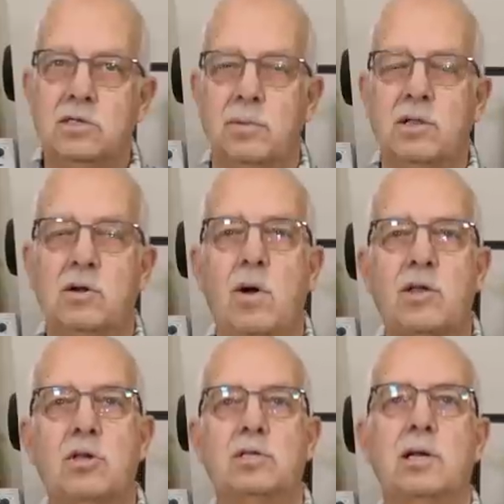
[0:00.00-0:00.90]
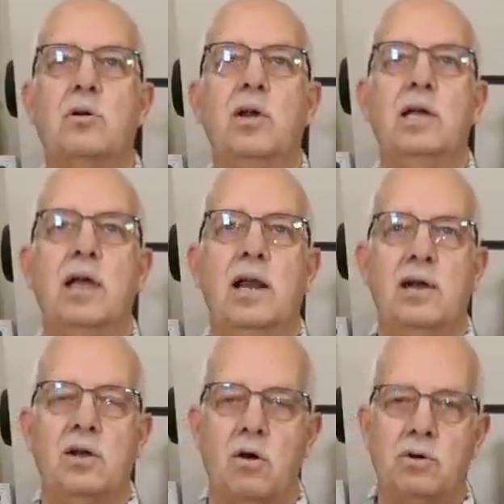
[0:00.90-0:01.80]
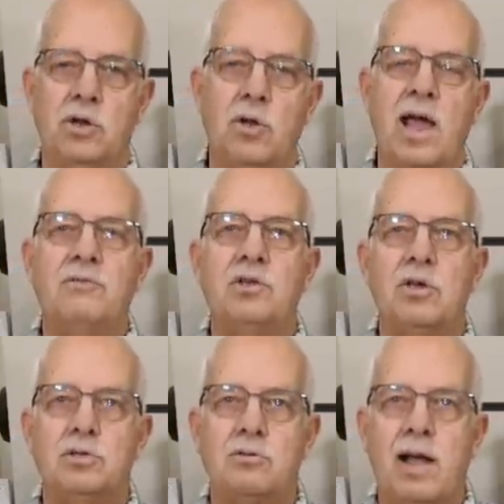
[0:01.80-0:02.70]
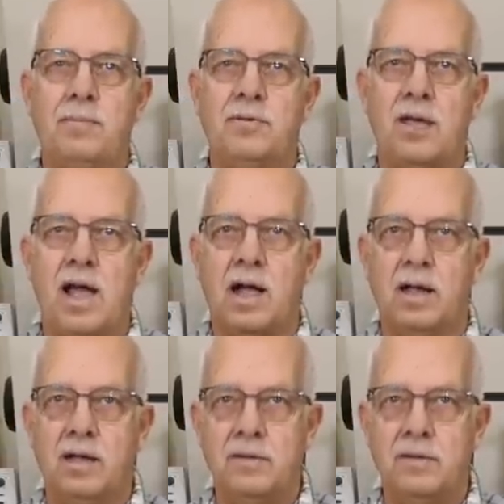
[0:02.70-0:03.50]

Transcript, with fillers: some other questions I'm going to get, I know, do you have to use Rapid Tac?